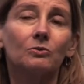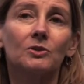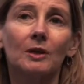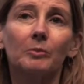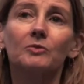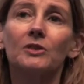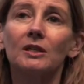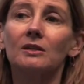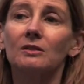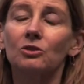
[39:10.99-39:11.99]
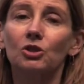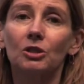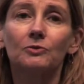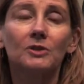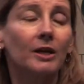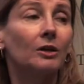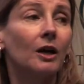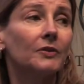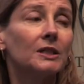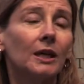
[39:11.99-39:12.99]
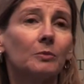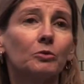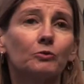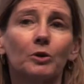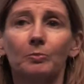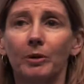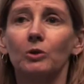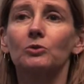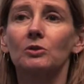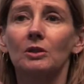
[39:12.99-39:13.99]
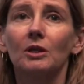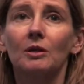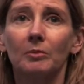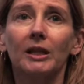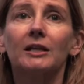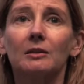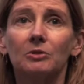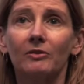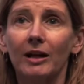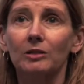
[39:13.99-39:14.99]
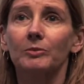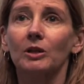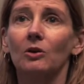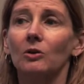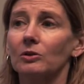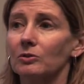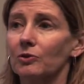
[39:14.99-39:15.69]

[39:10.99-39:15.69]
some of the shifts that are on the table for the post-millennium development goals,